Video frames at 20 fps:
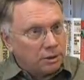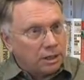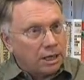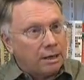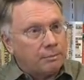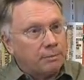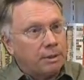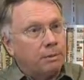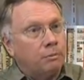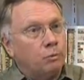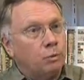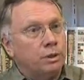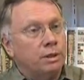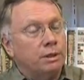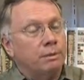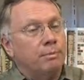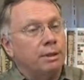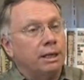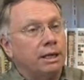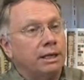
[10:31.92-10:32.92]
come up
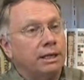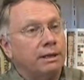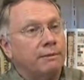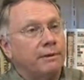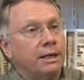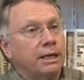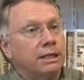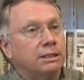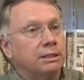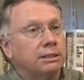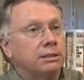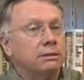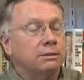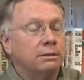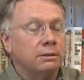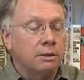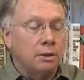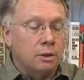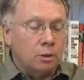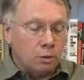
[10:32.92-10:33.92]
with a plan of
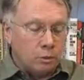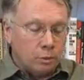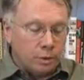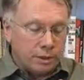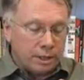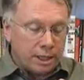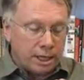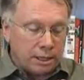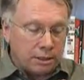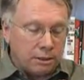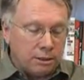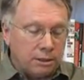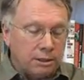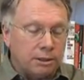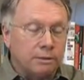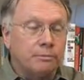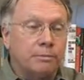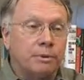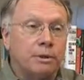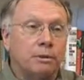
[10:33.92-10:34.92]
action with that
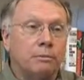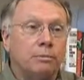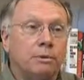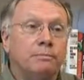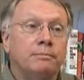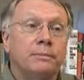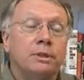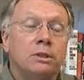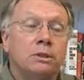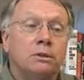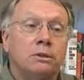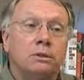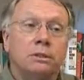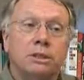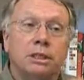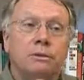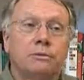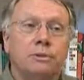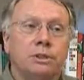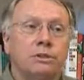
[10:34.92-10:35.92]
kind of problem.
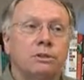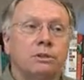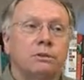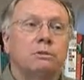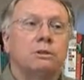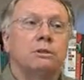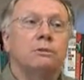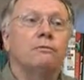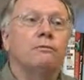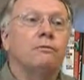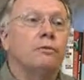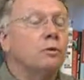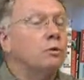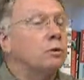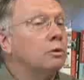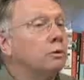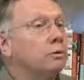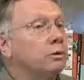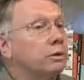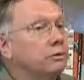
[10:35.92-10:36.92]
Also with children,
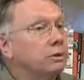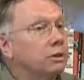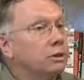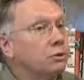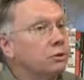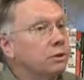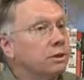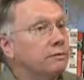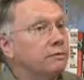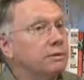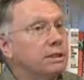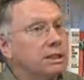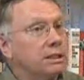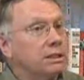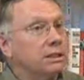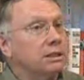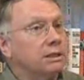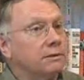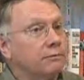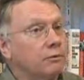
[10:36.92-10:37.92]
for restorative
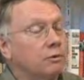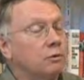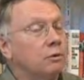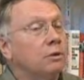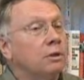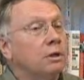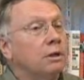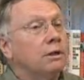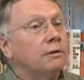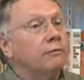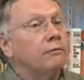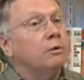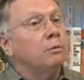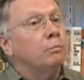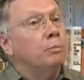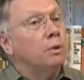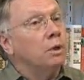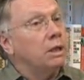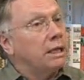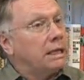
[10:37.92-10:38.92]
justice for
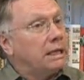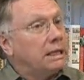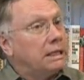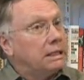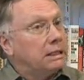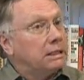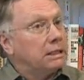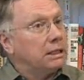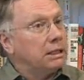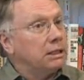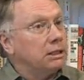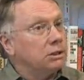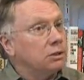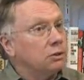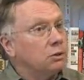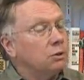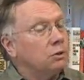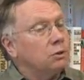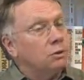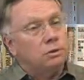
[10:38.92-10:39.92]
bullying in
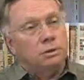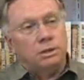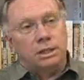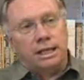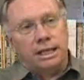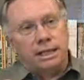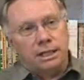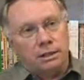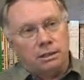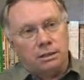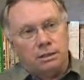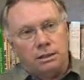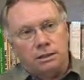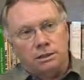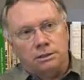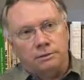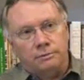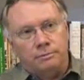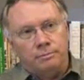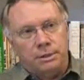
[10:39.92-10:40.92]
schools and other
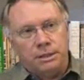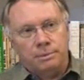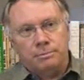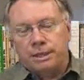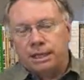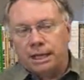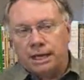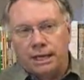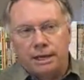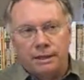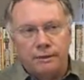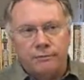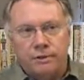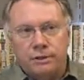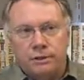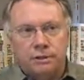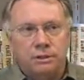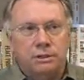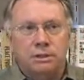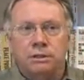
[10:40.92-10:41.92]
kinds of
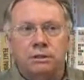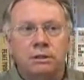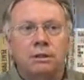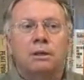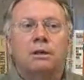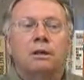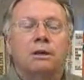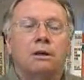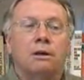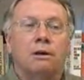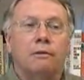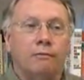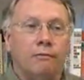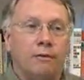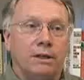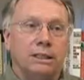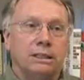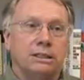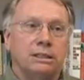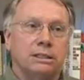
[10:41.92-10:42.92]
misbehaviours and
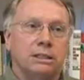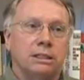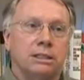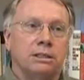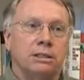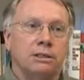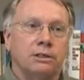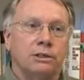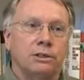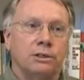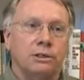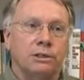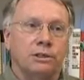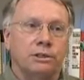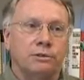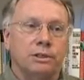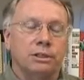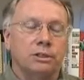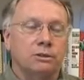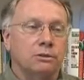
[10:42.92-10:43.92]
conflicts that
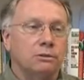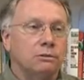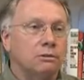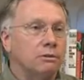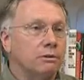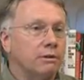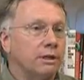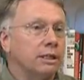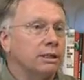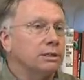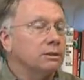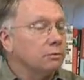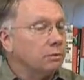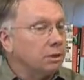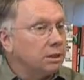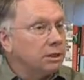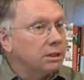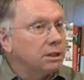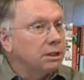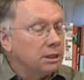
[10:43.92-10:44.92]
occur in school grounds,
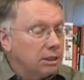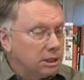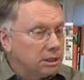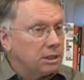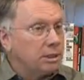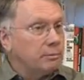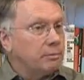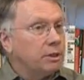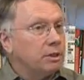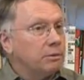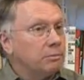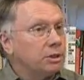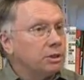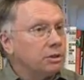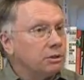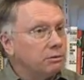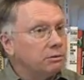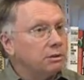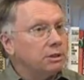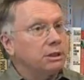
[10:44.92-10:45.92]
where sometimes
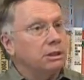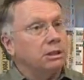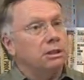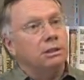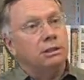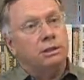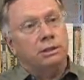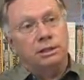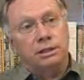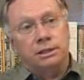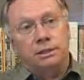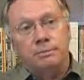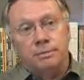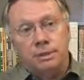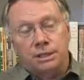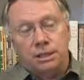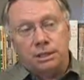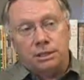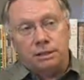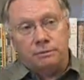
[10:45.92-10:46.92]
children are learning
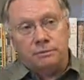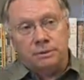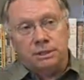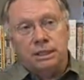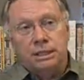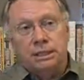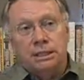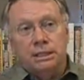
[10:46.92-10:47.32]
themselves